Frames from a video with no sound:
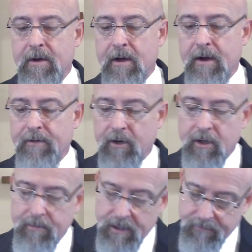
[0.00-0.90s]
Uh, there
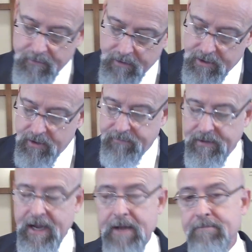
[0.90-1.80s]
could be different reasons for
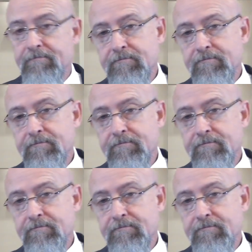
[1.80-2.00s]
that.